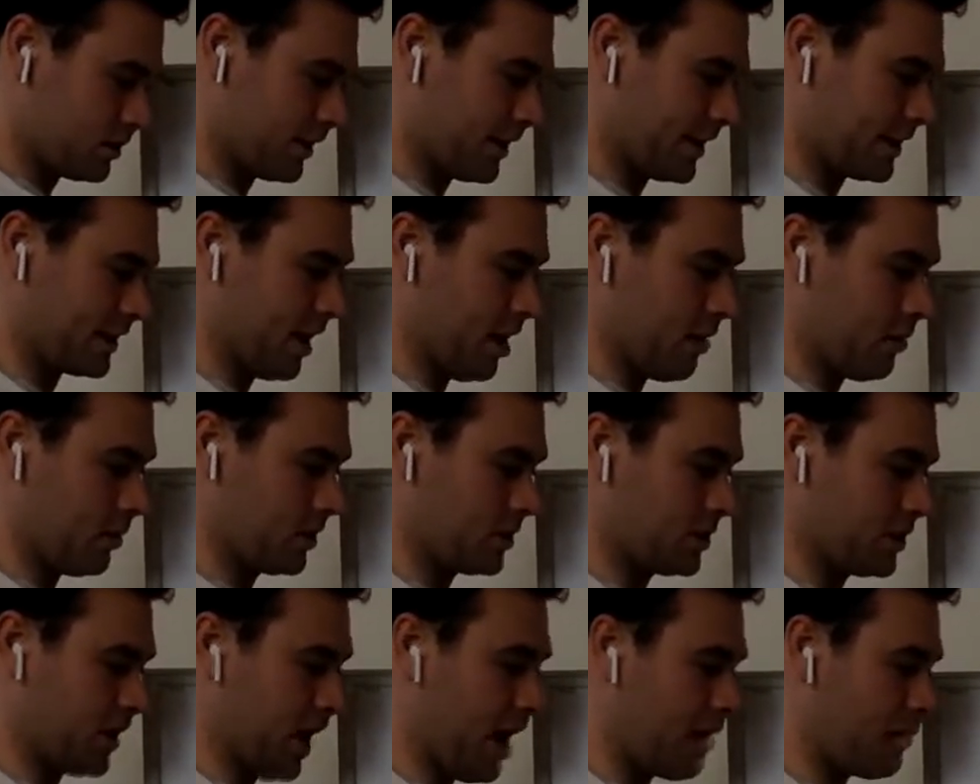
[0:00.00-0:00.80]
So that's how
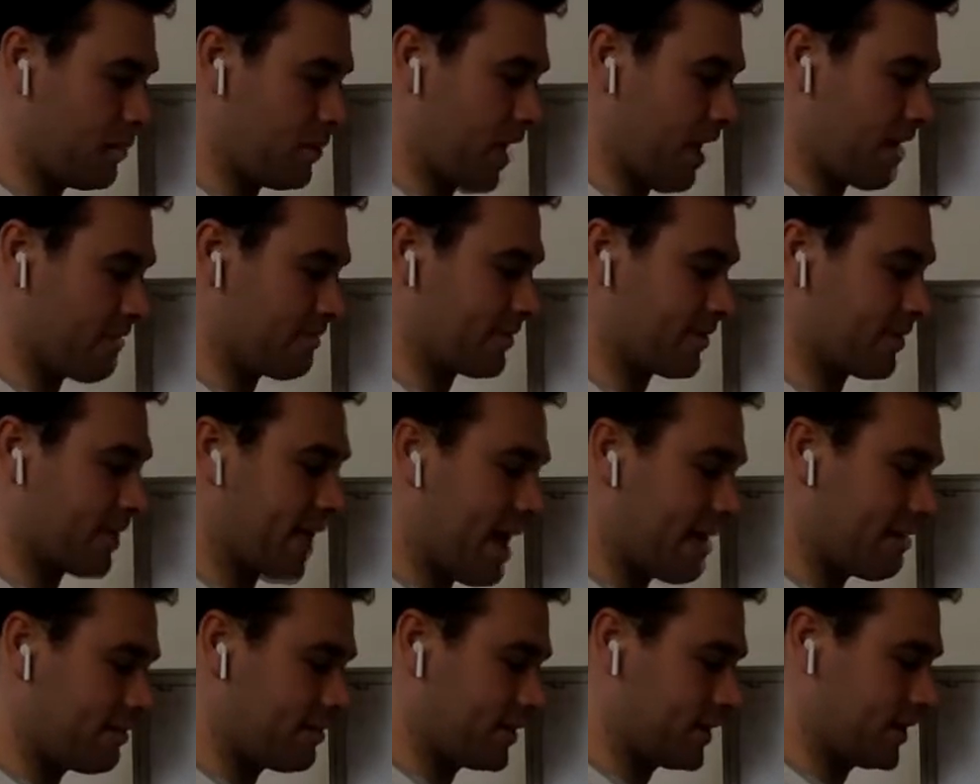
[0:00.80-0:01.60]
much time we have
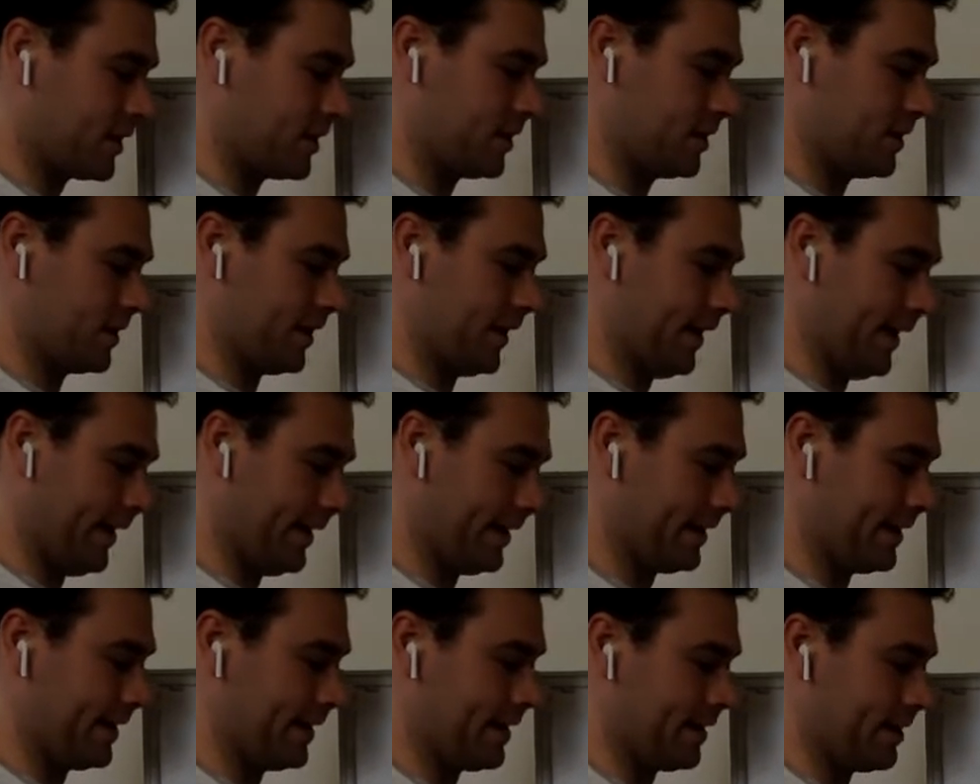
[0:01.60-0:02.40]
left
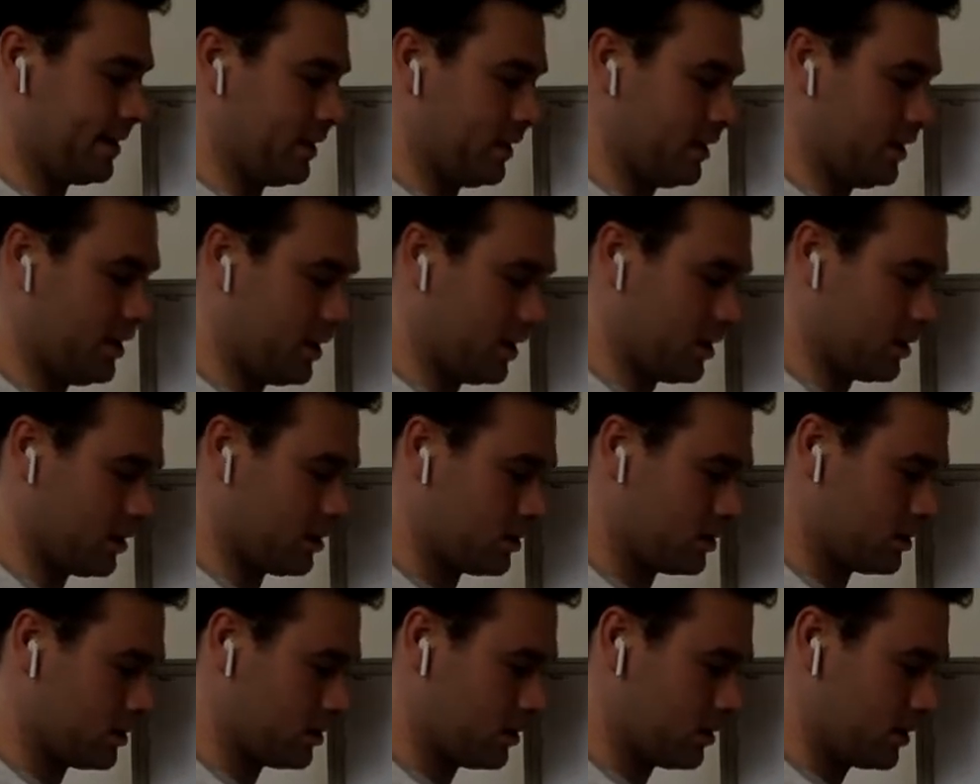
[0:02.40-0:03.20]
in the year.